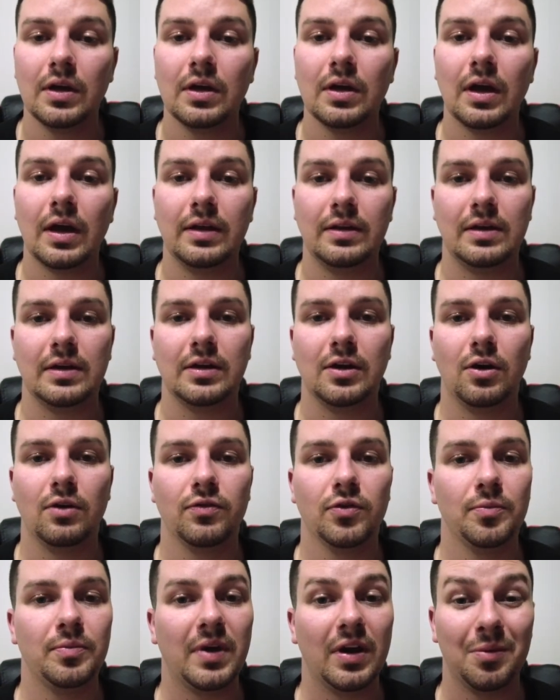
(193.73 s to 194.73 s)
And then go
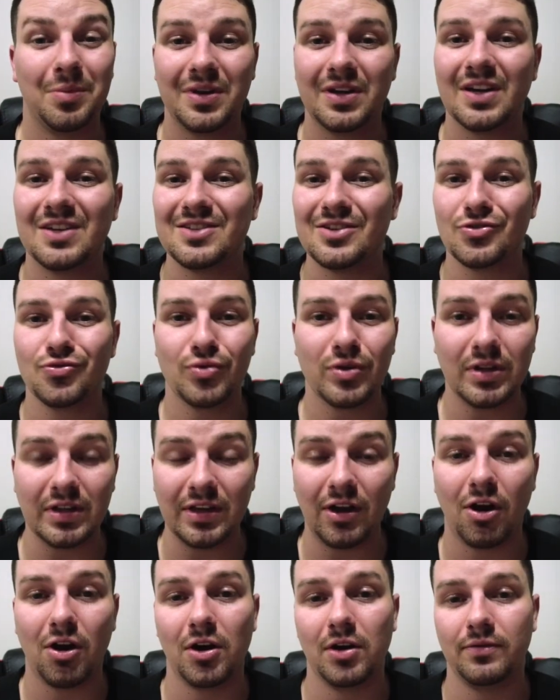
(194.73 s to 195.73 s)
from there, because it's really
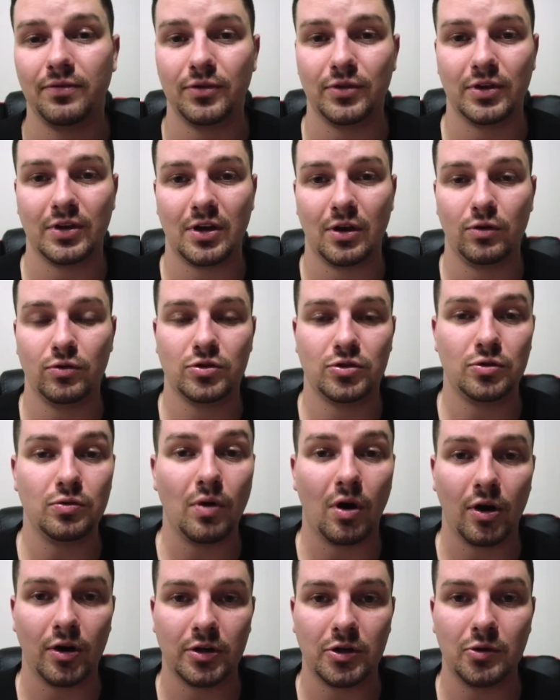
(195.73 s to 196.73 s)
hard for the coach to
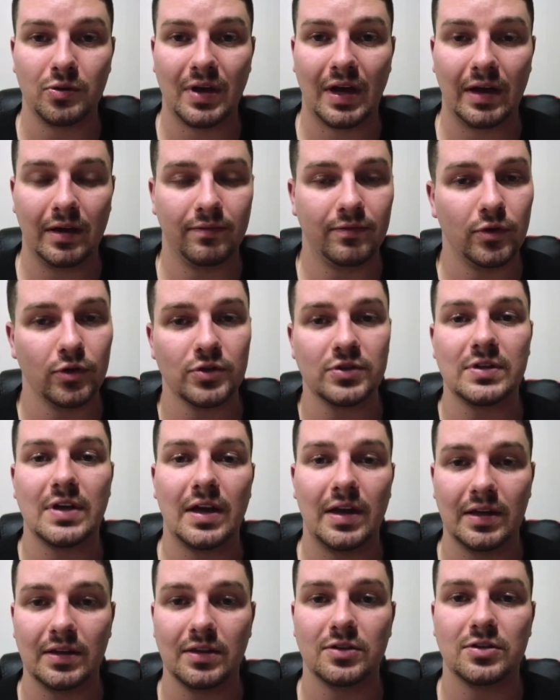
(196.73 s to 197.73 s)
argue that if you're
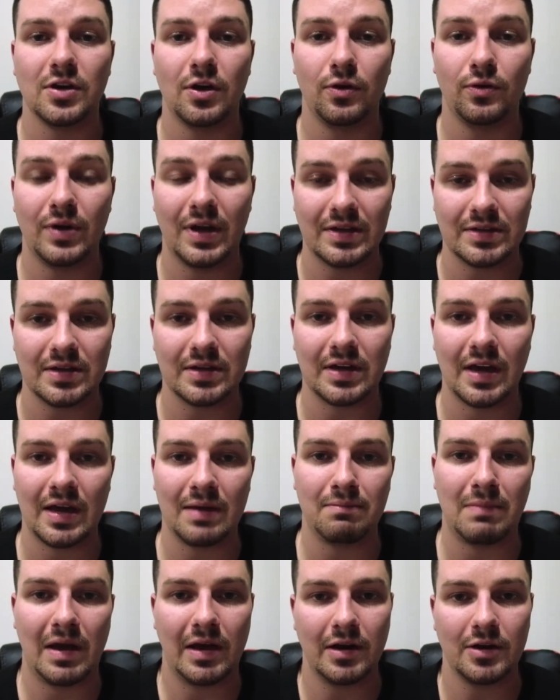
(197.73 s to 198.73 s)
setting the tone as a
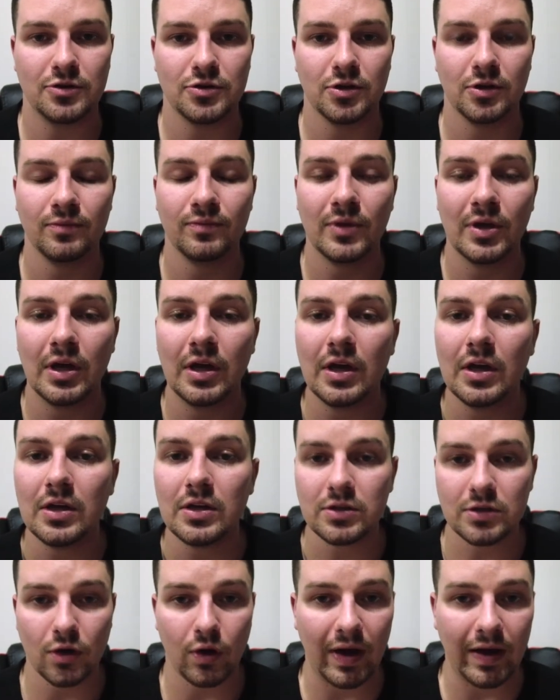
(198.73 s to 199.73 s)
game manager.
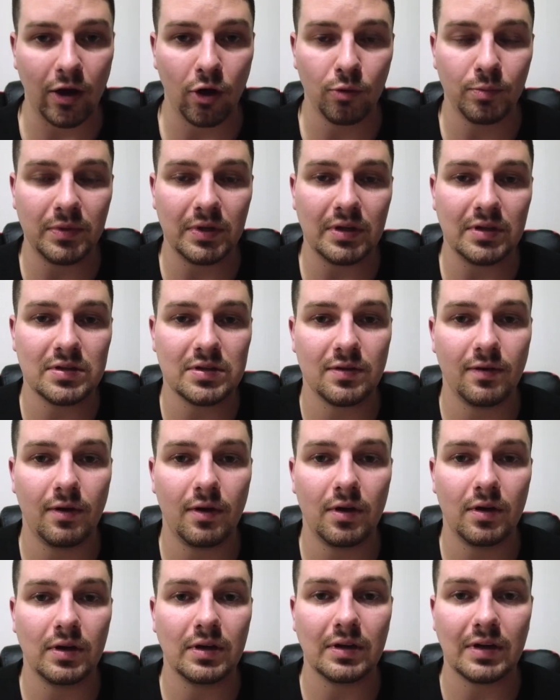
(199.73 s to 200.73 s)
So I hope these
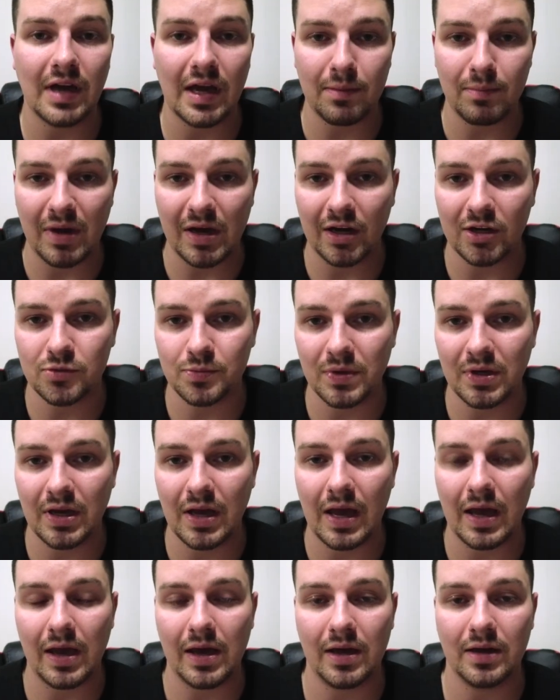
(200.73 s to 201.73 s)
game management
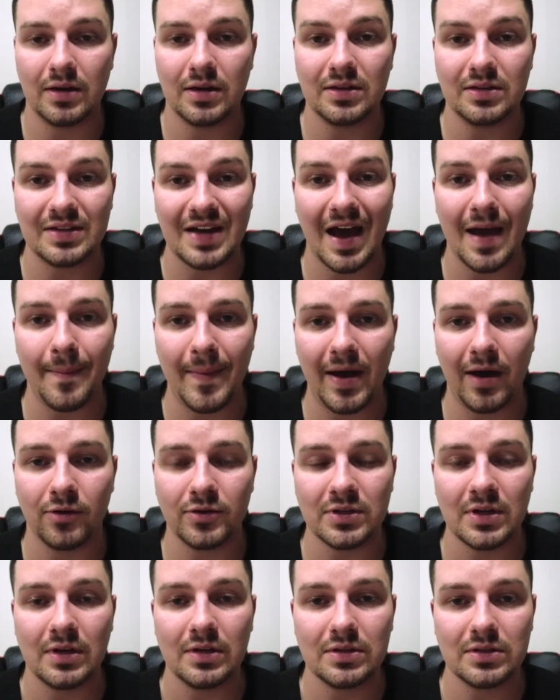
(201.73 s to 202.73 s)
and
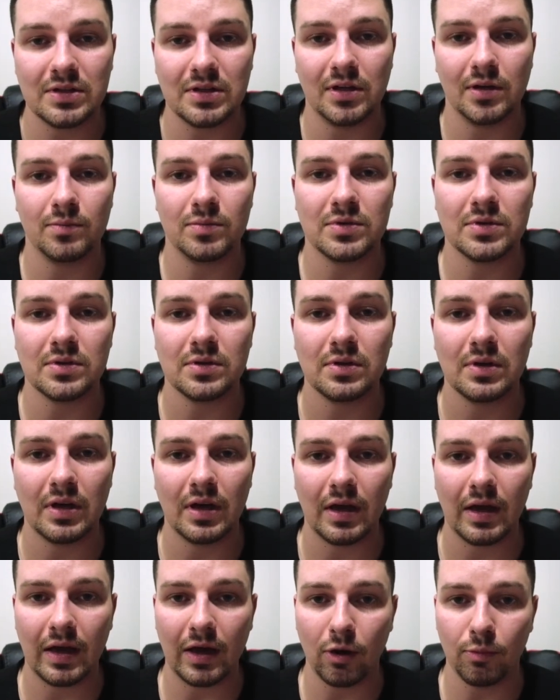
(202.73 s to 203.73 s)
timeout tips
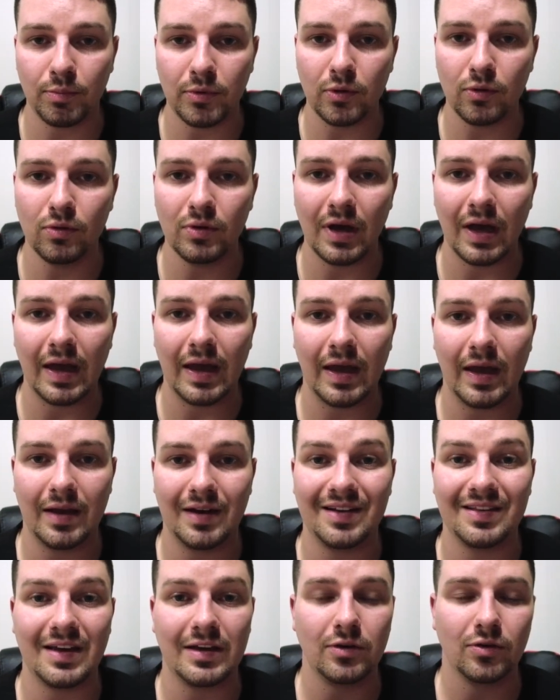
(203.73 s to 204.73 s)
help you,
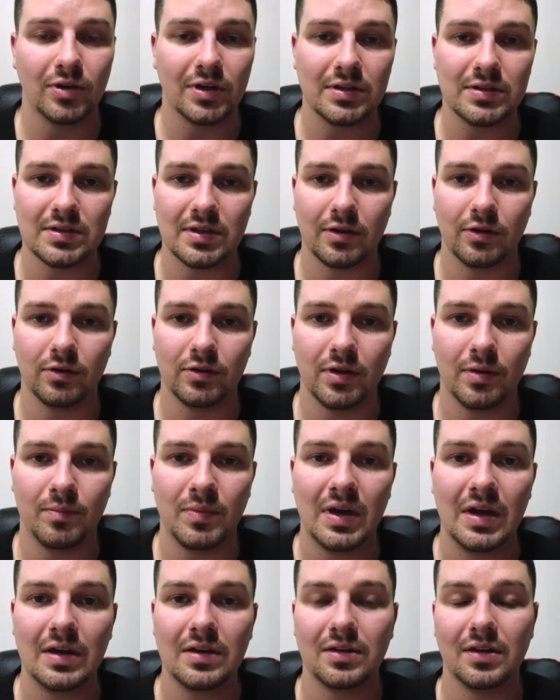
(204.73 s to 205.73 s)
and that you'll consider them
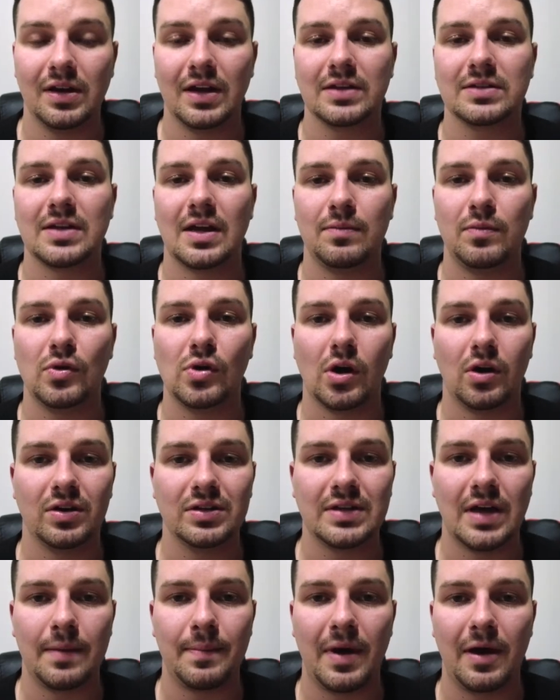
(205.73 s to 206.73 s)
the next time you call a
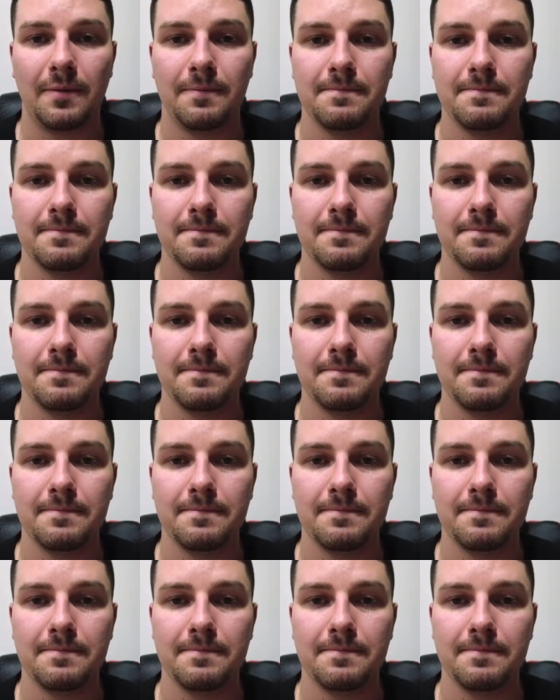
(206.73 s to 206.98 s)
timeout.